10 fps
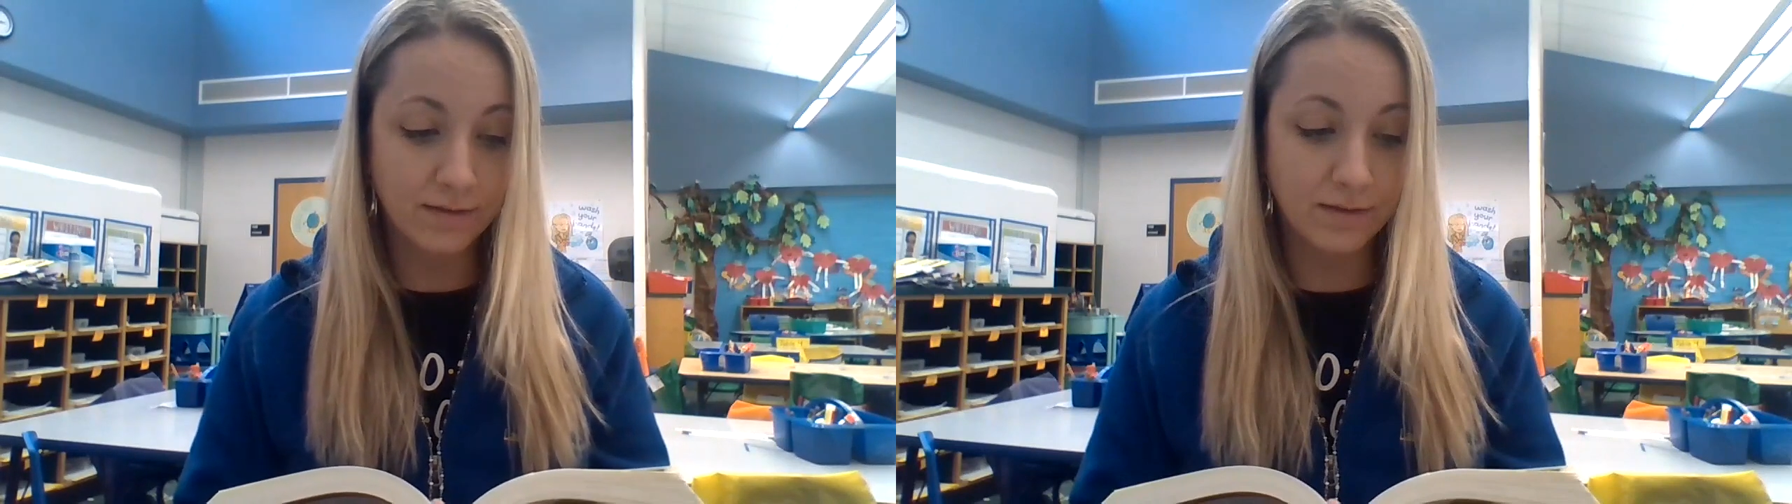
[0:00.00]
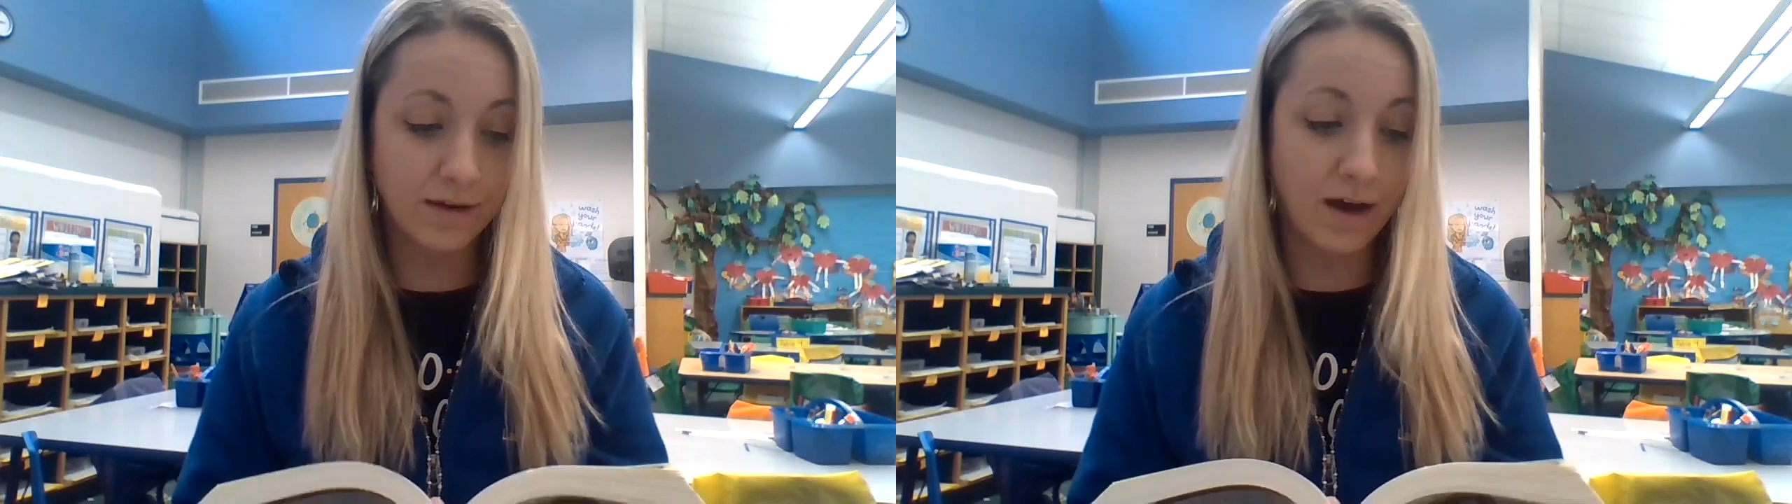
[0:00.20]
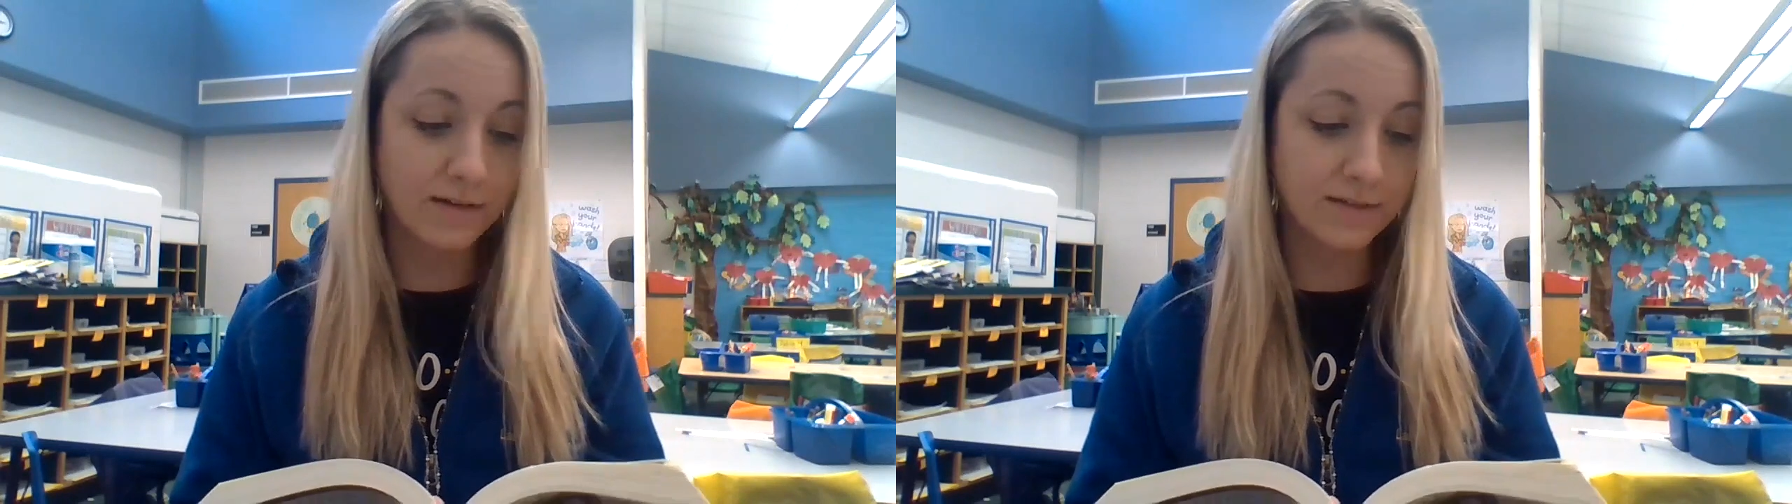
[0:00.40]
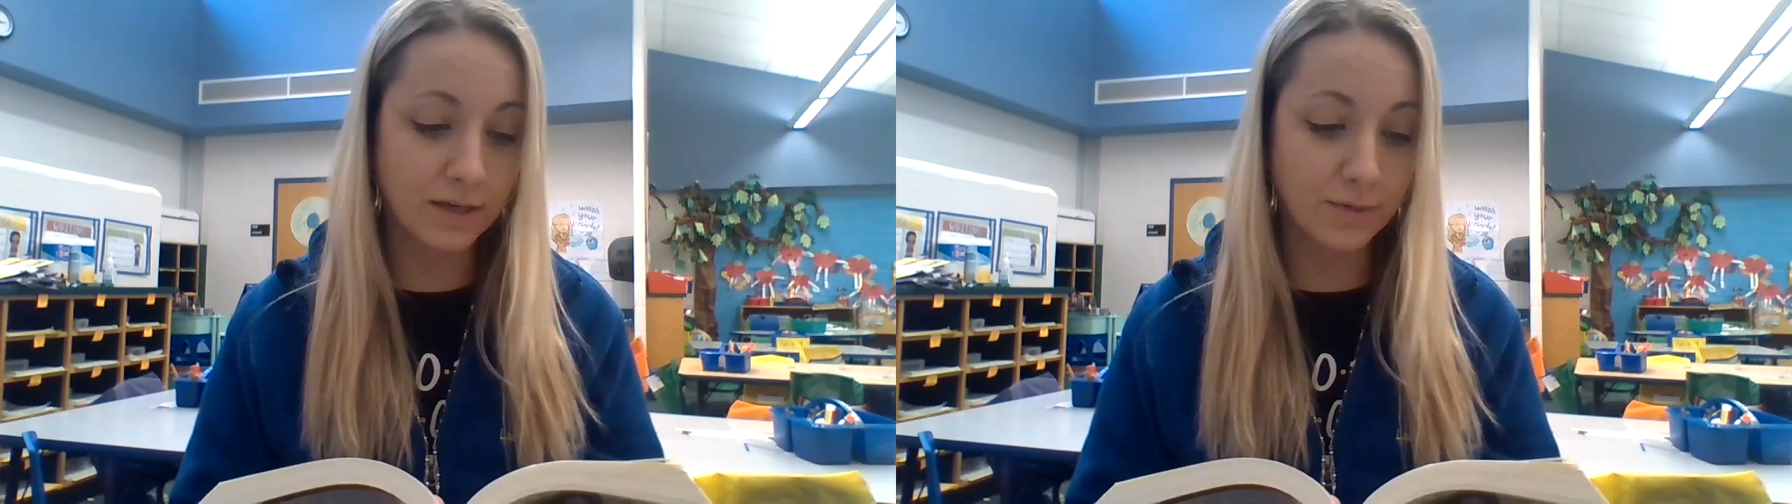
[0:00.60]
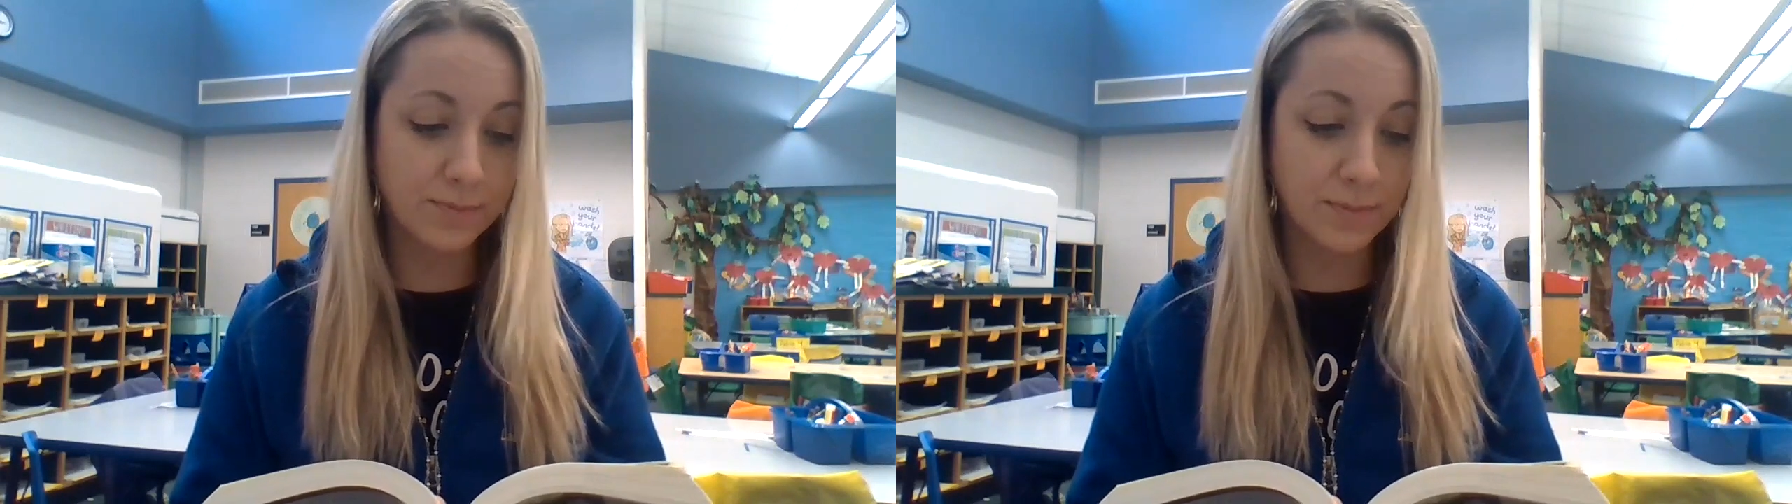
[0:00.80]
The
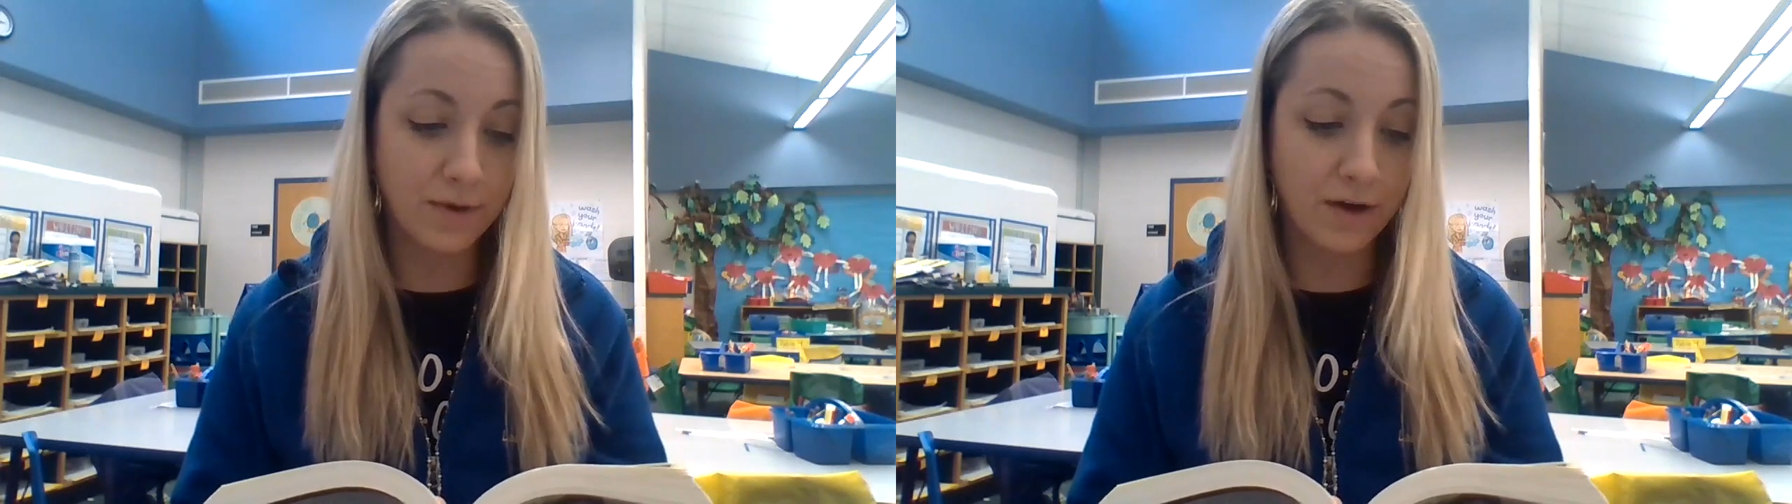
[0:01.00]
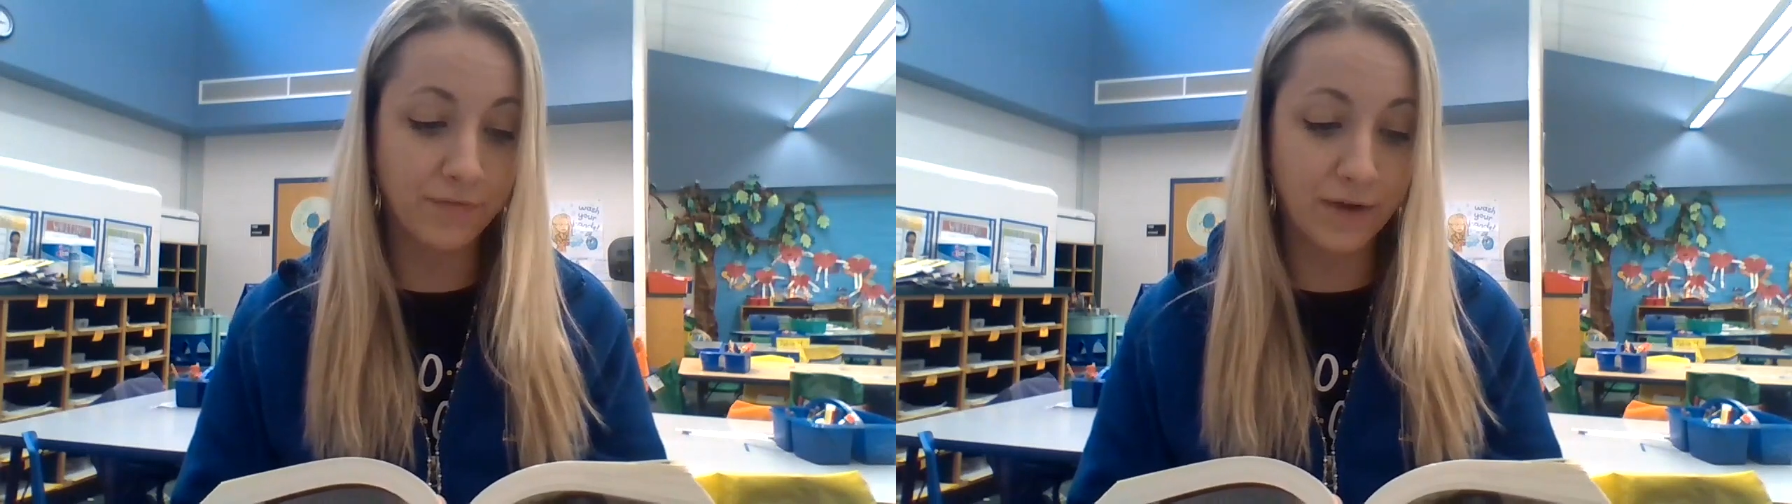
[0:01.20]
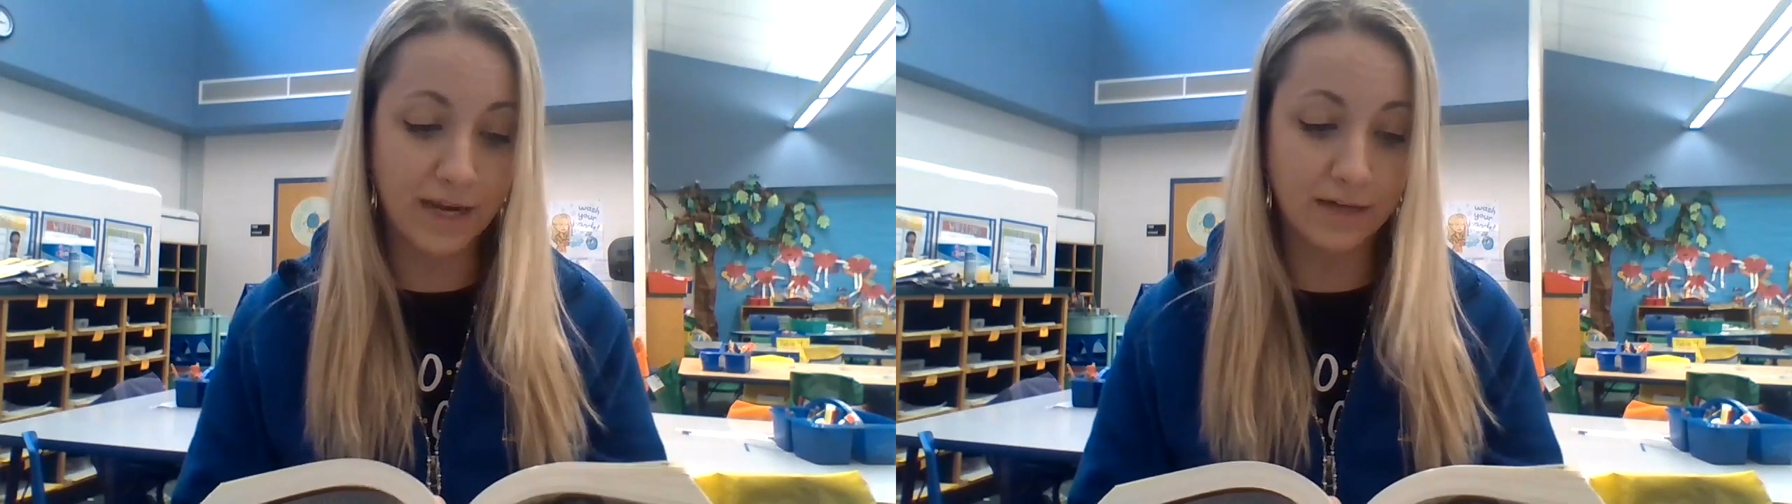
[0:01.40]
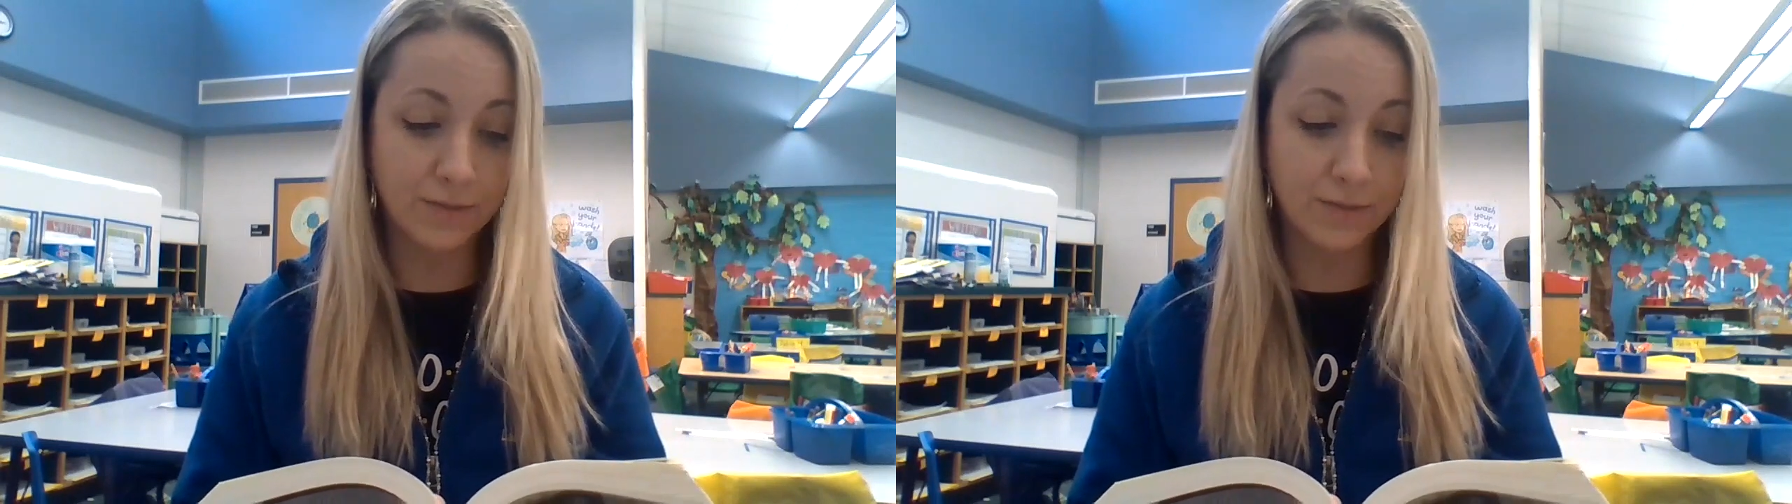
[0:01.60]
gosling was afraid